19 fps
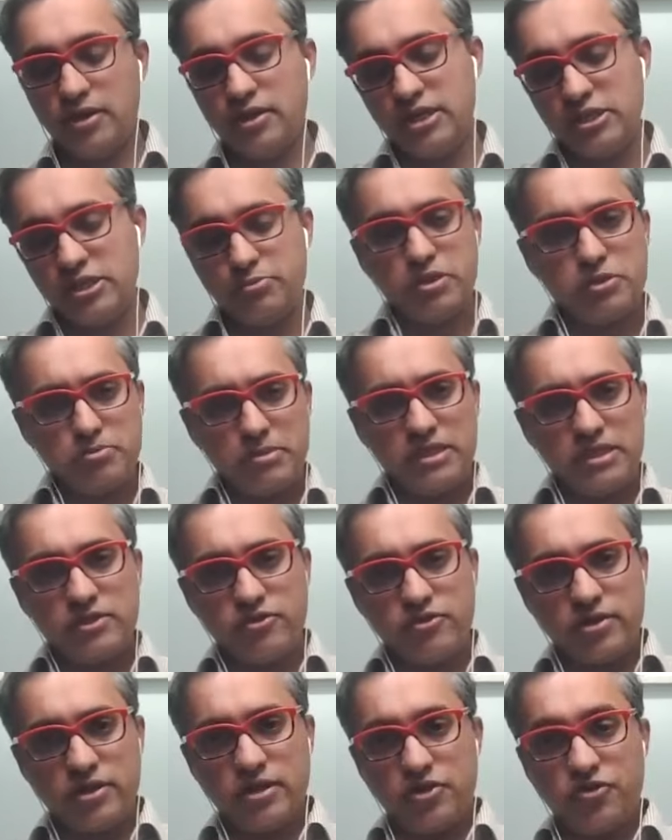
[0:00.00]
disbursement
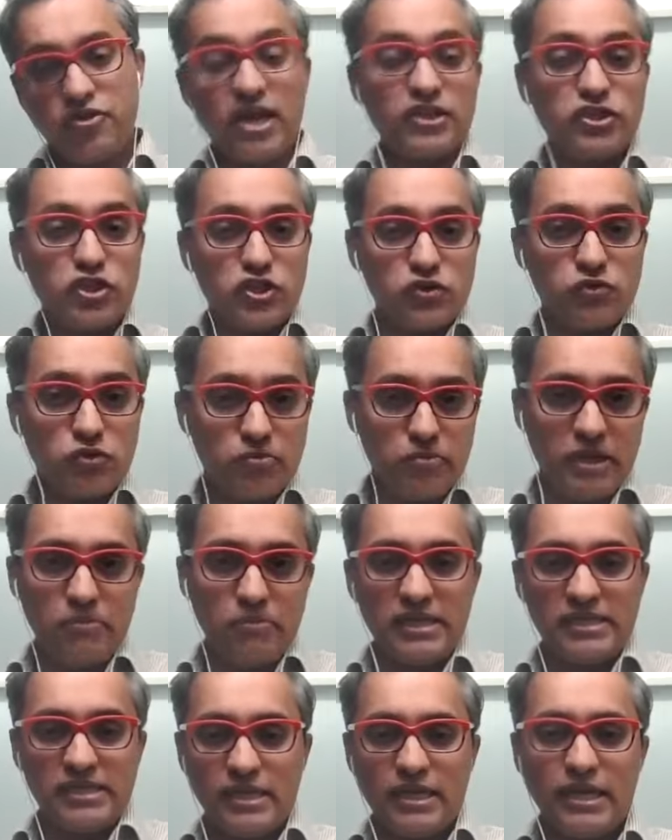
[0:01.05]
tranches would be.
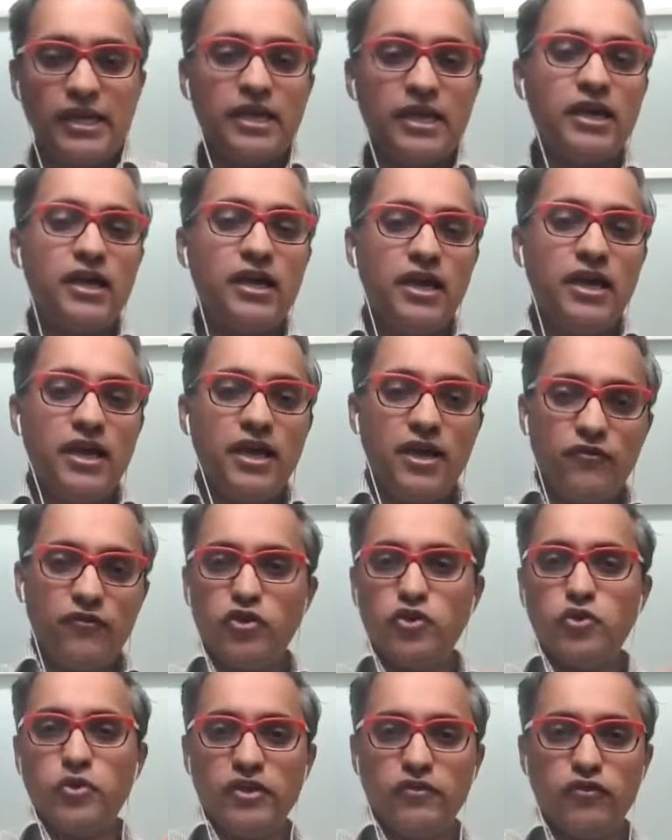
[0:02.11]
Basically, if
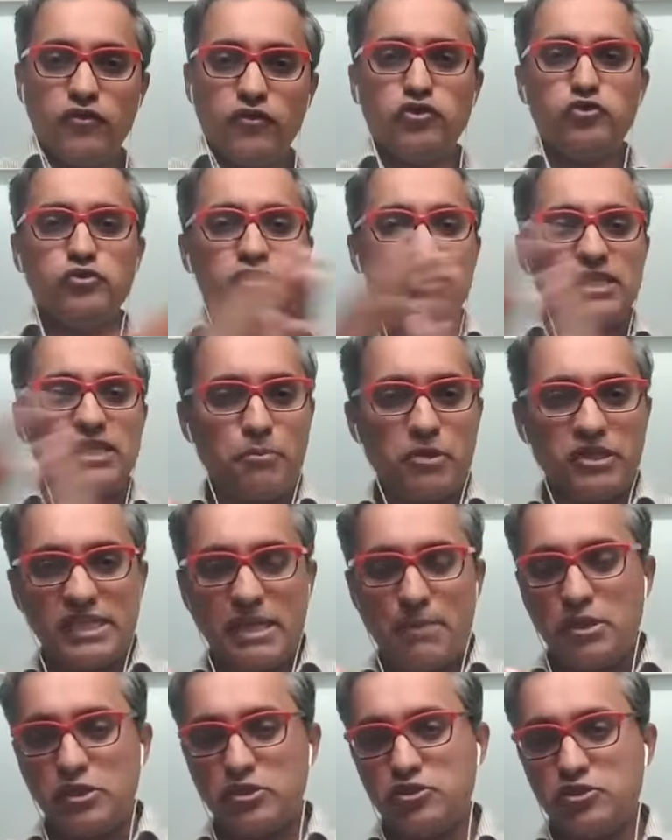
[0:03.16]
you're doing for 2 separate
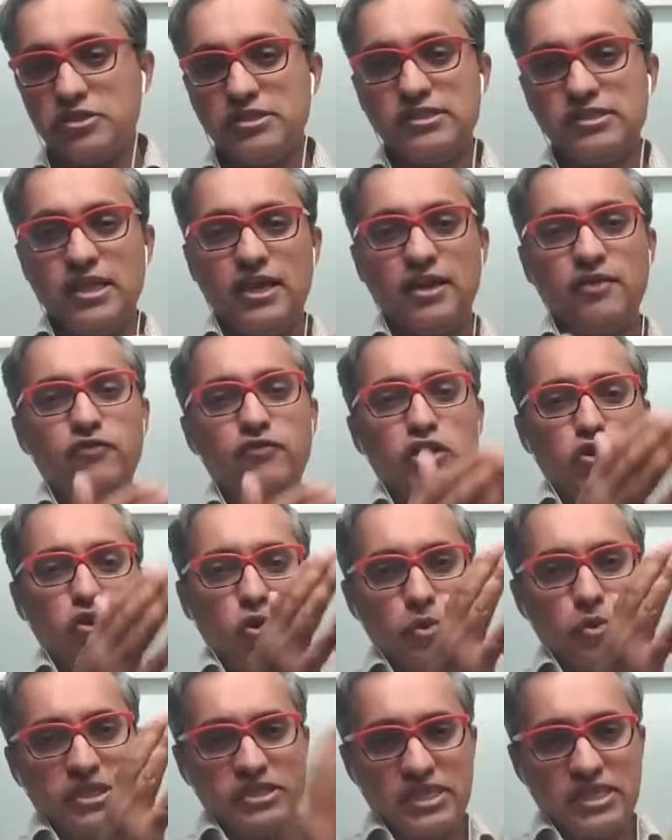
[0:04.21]
semesters, then we know
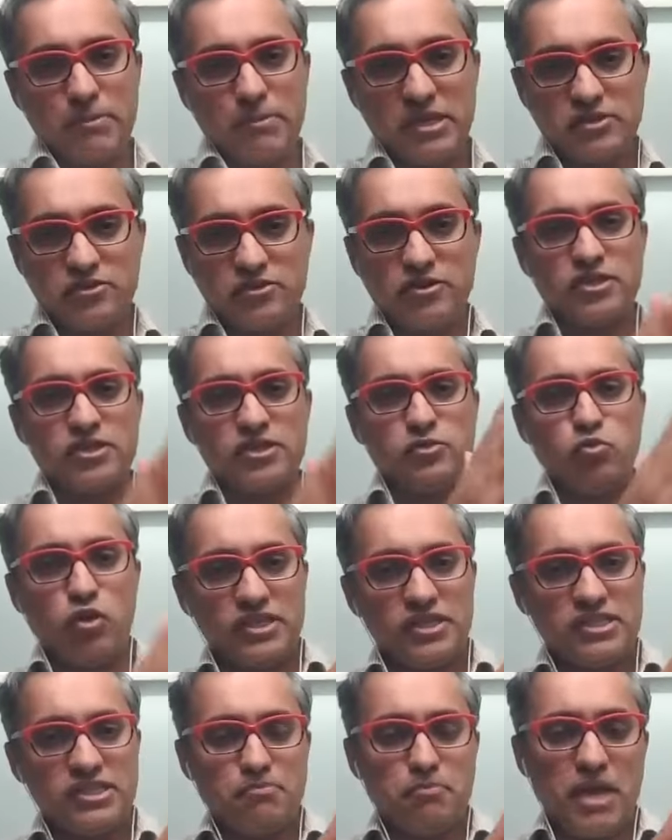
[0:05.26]
which semester it is, what
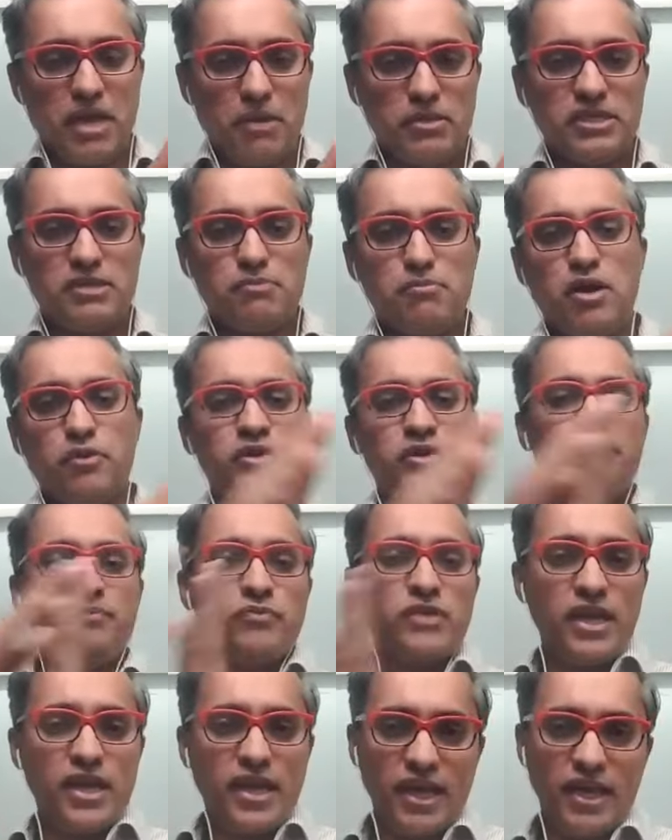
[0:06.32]
is the payment amount,
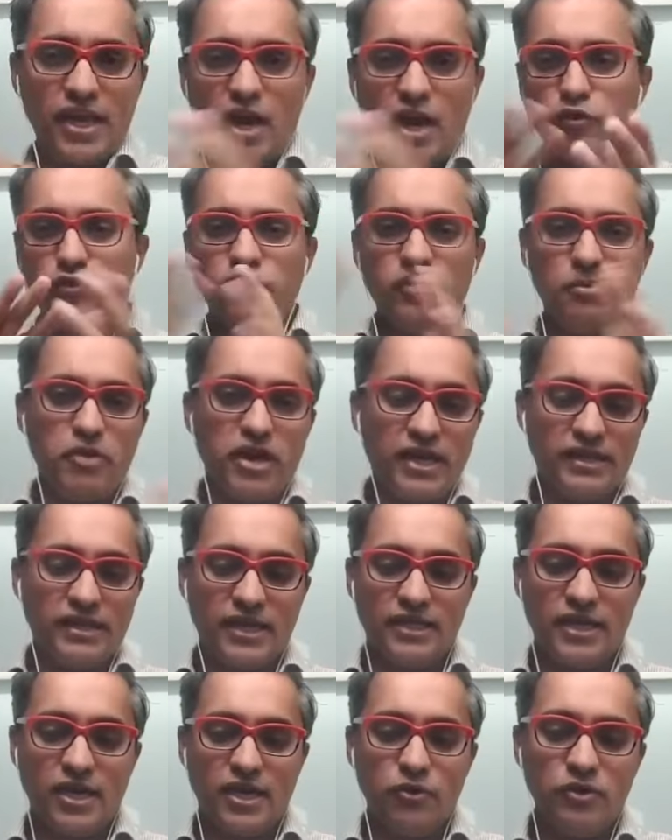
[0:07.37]
and how do we break
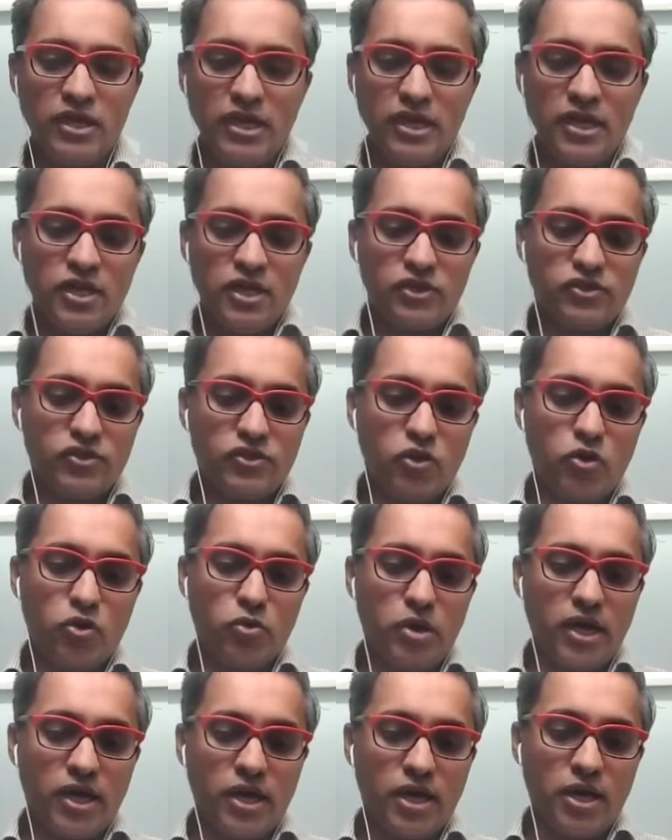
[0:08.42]
that down.
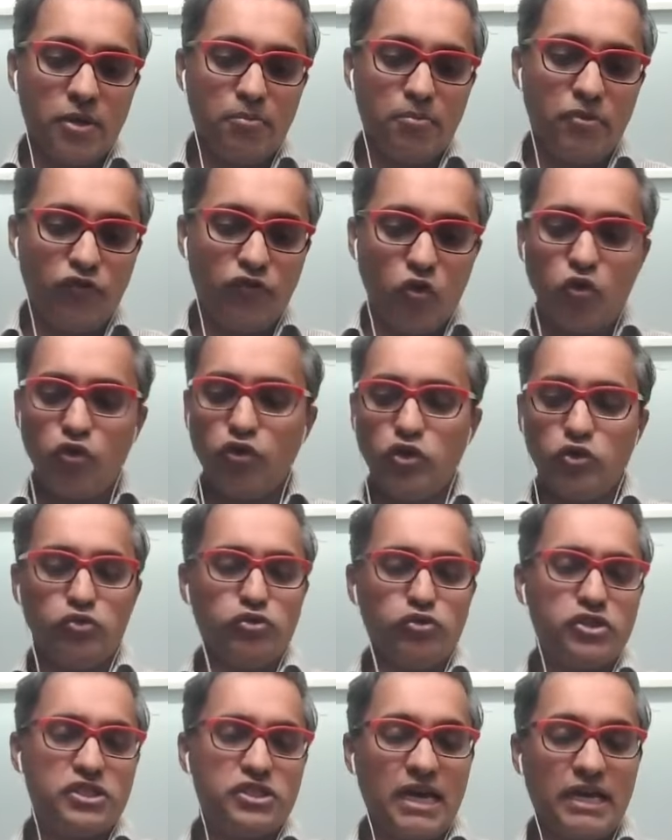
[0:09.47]
So before you
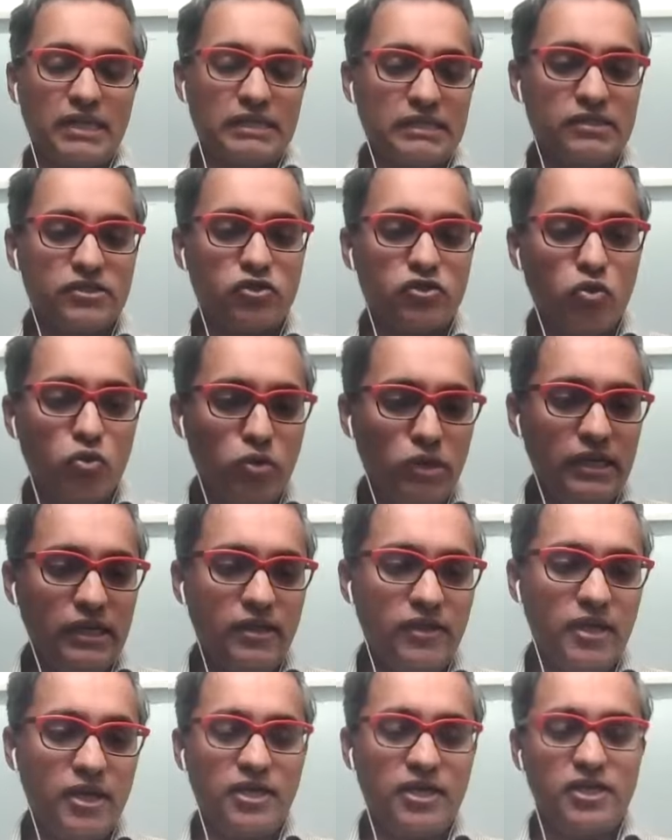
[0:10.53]
start school,
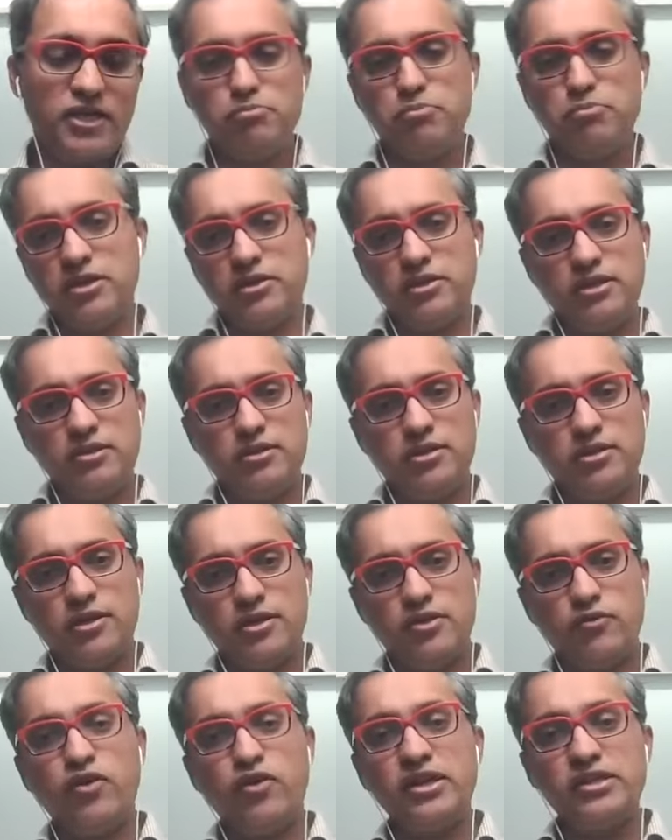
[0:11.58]

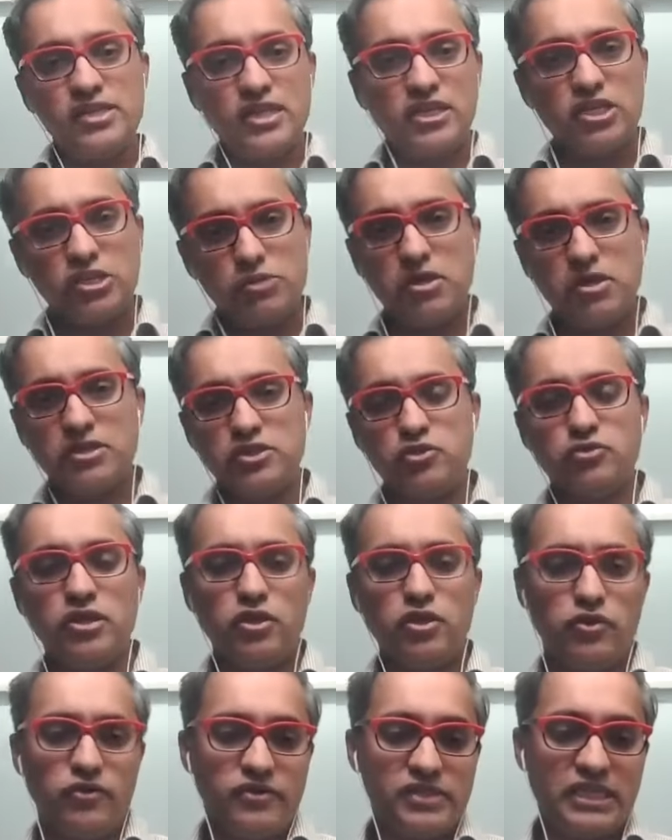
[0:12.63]
the funds are disbursed to the
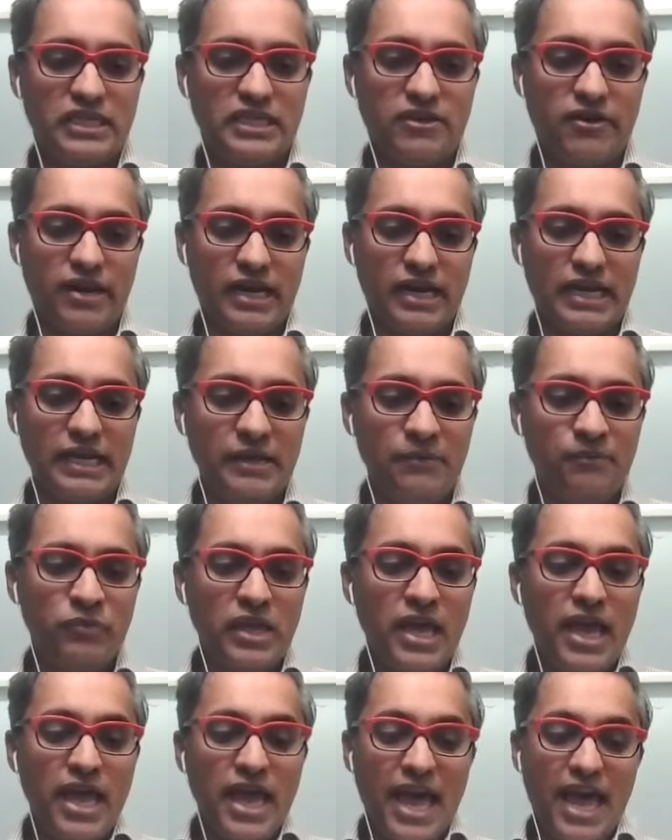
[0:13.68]
university directly.
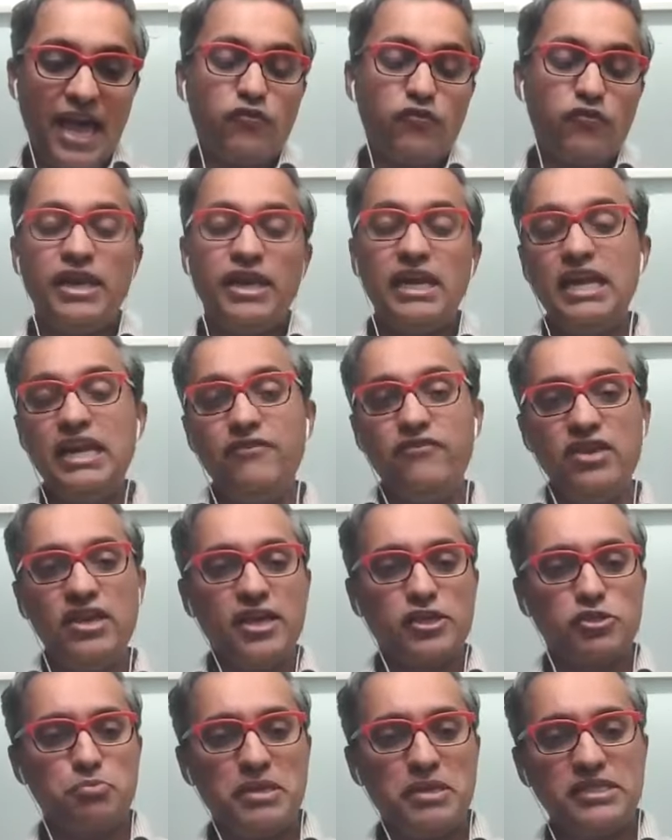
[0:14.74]
And for any living
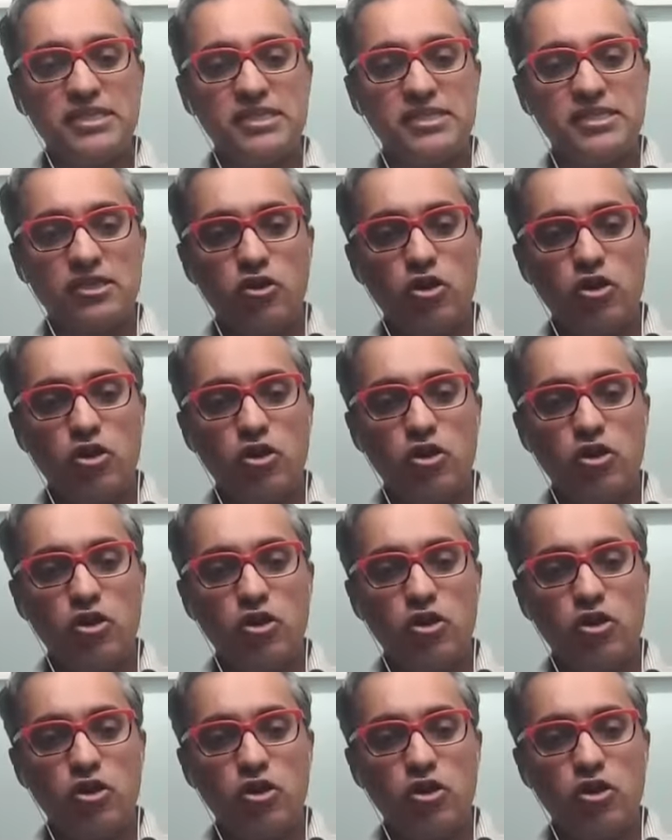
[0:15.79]
expenses